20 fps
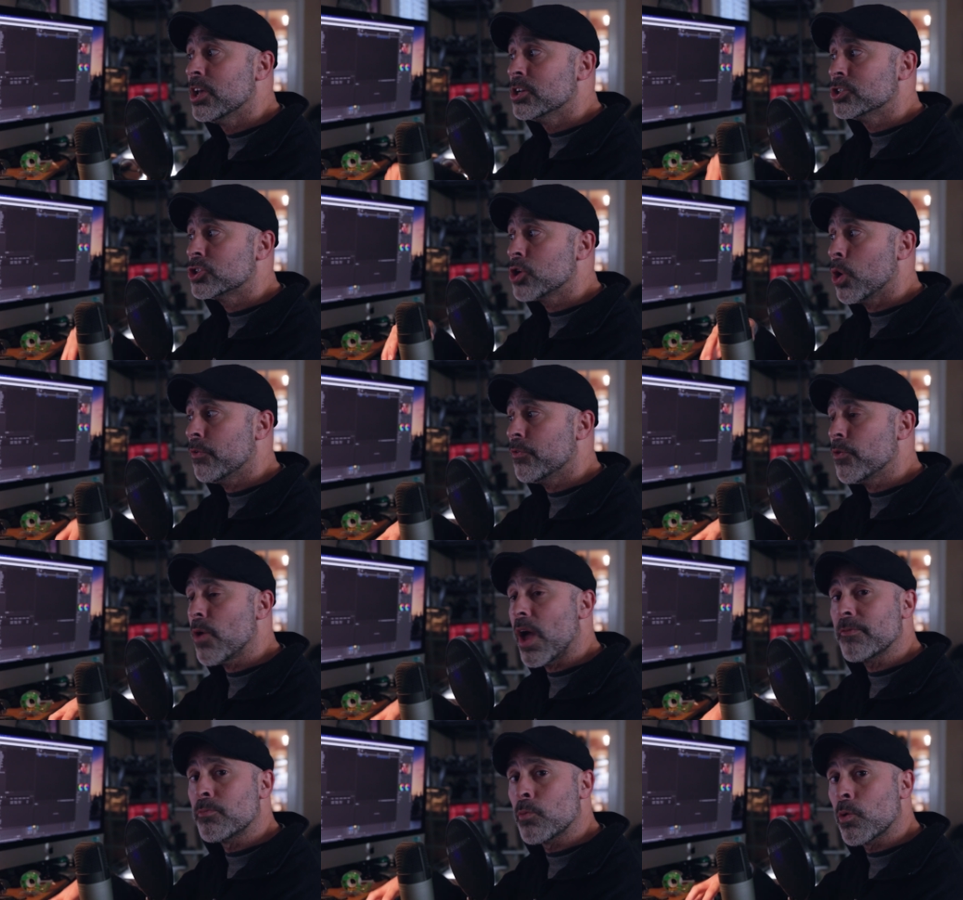So if
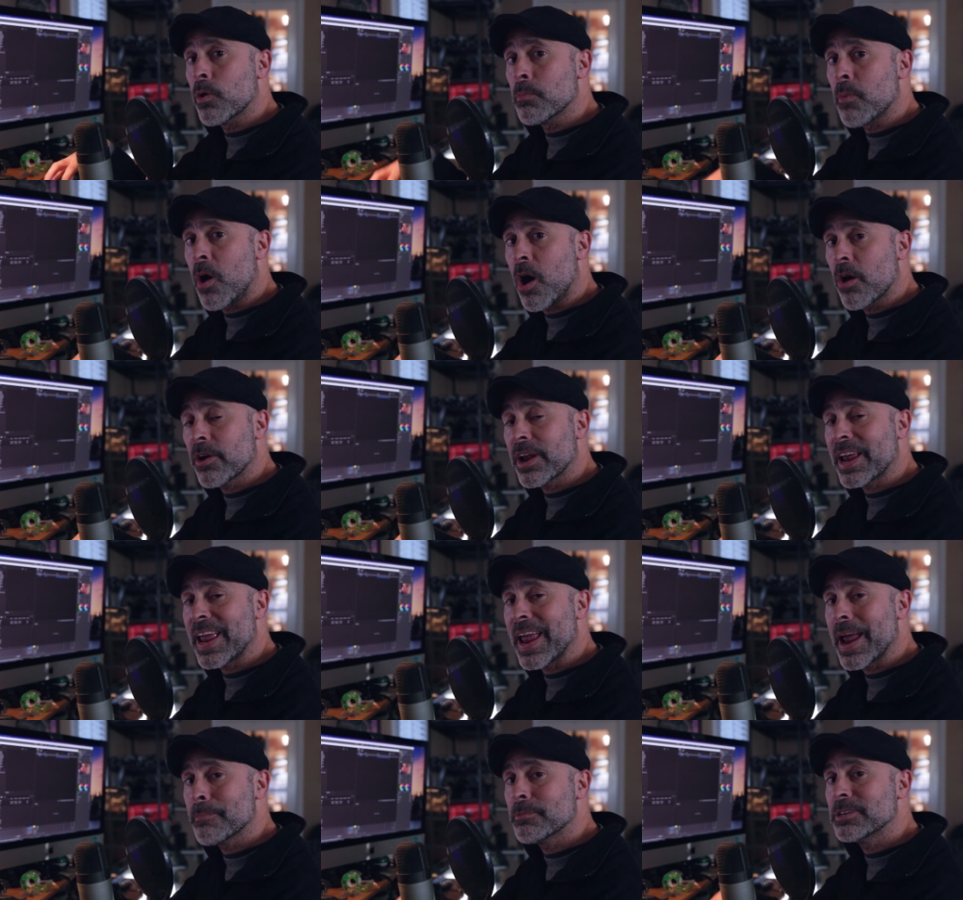you have more modern
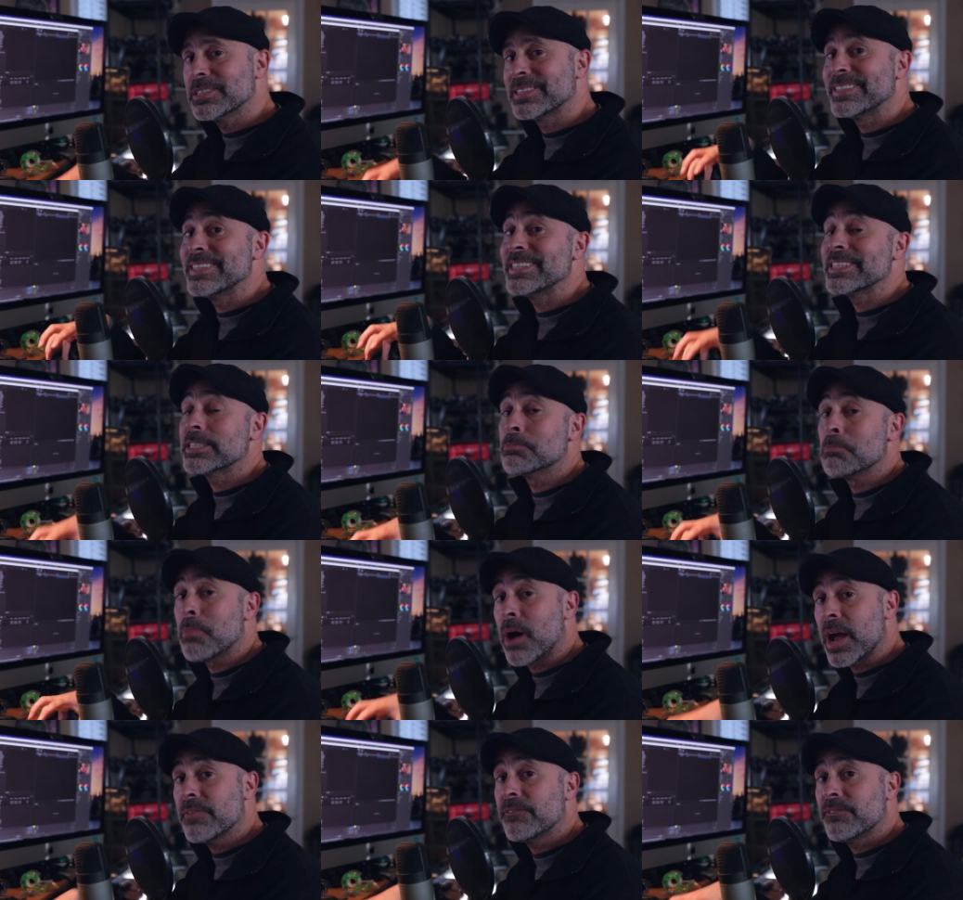cameras, this
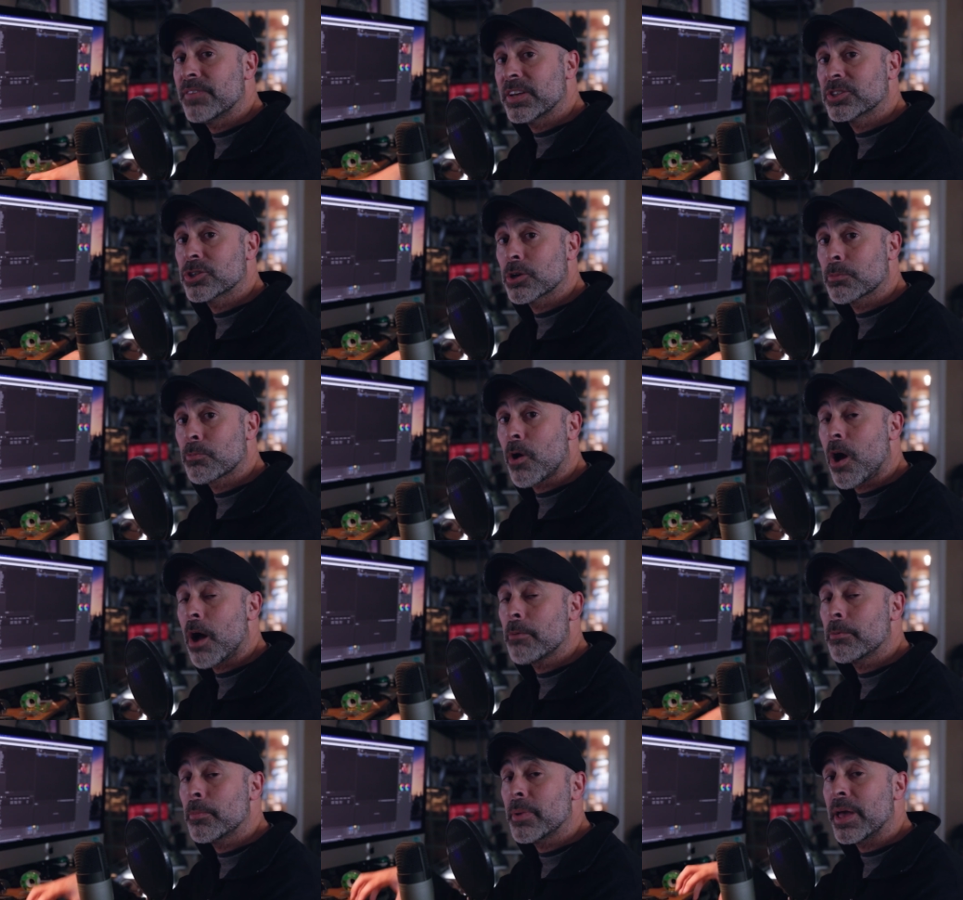might fix your
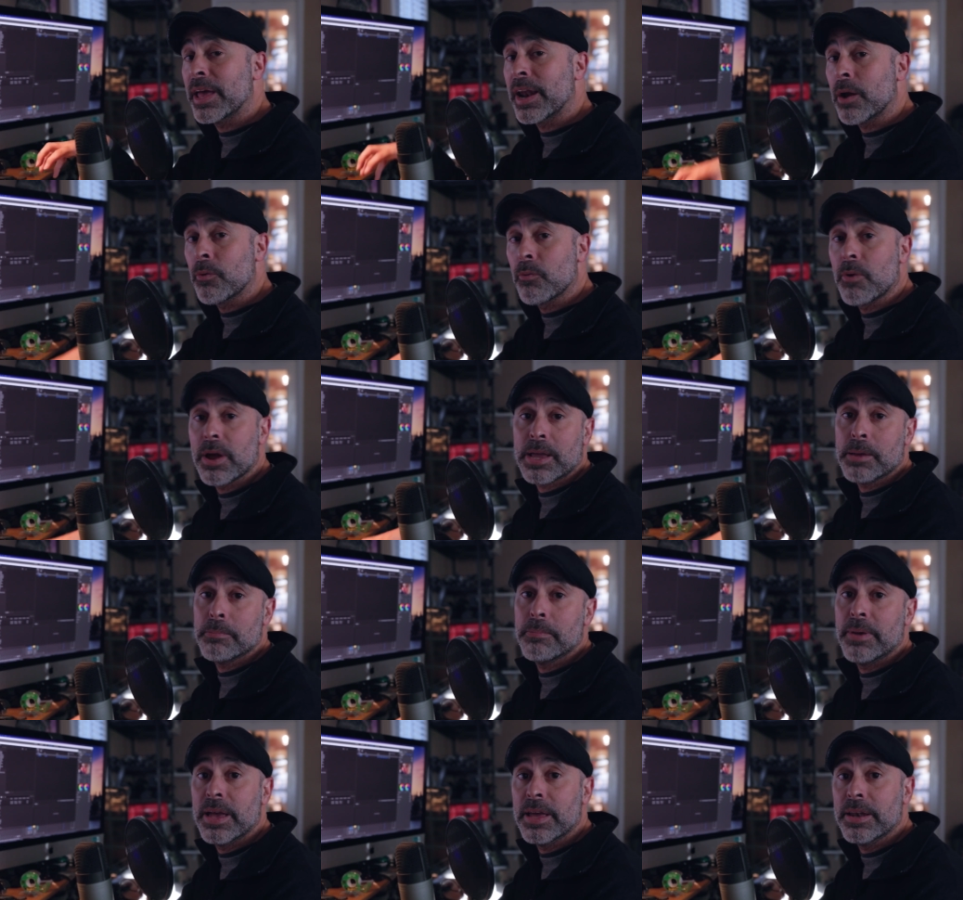problem, and I
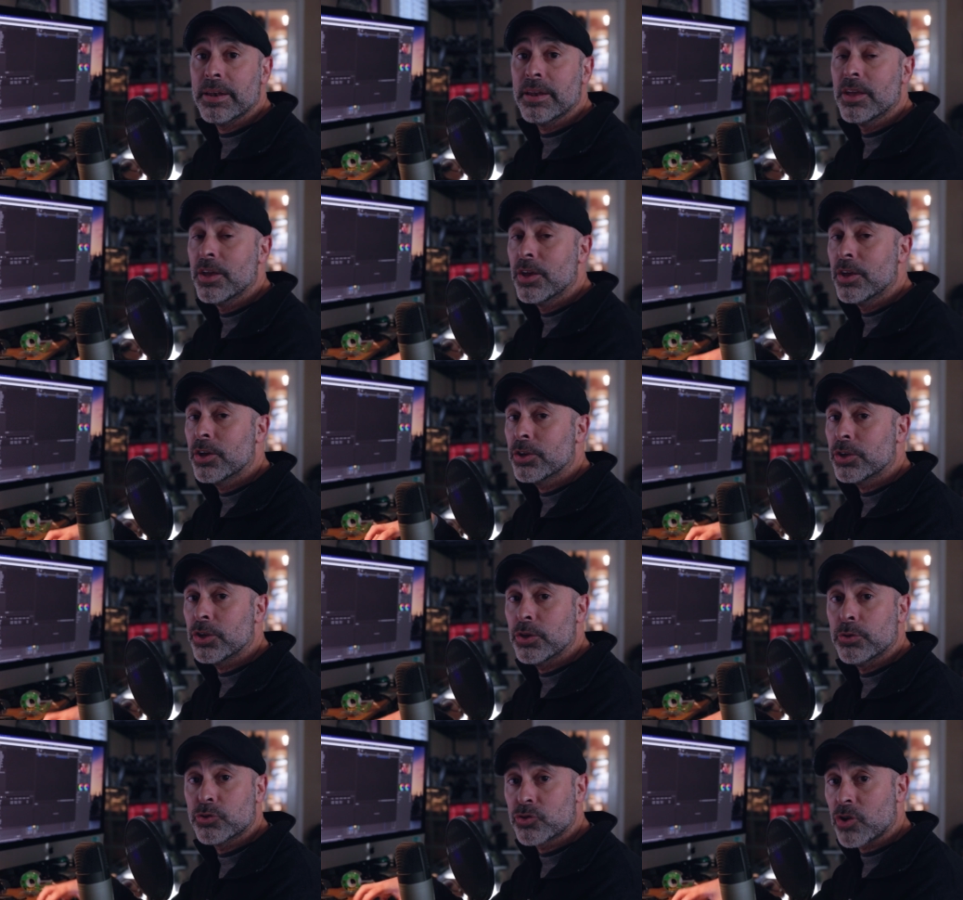recommend
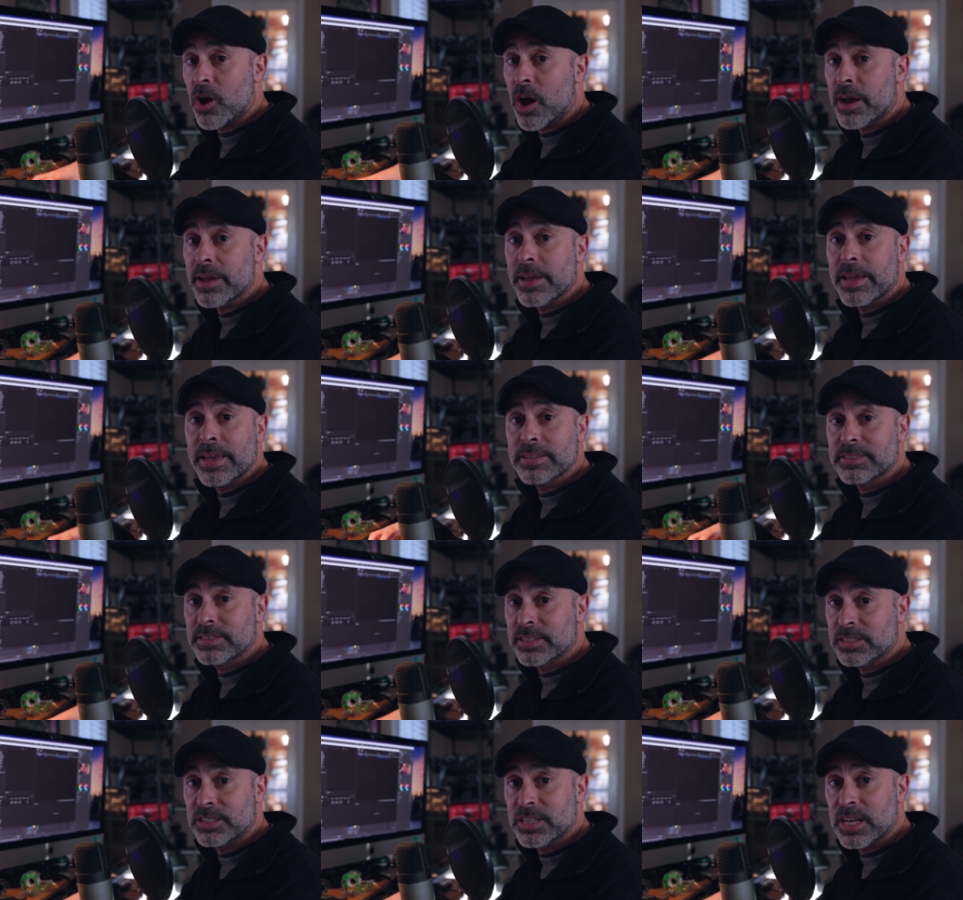you try and
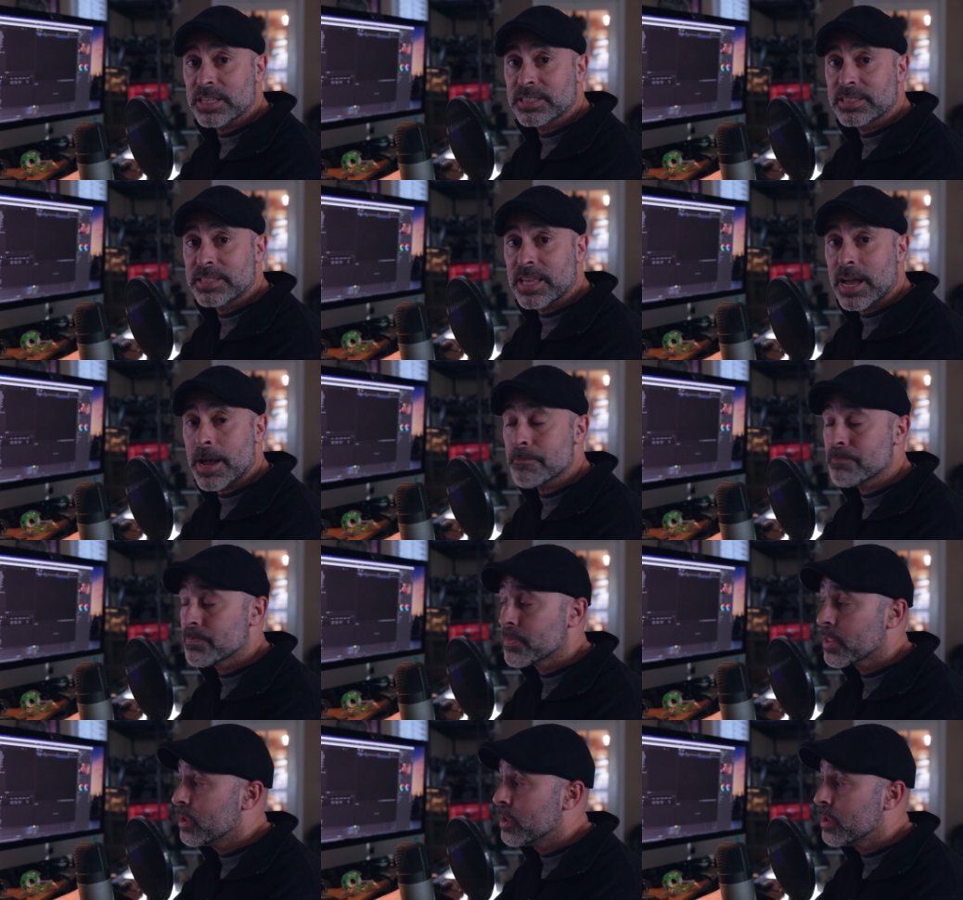suggest that.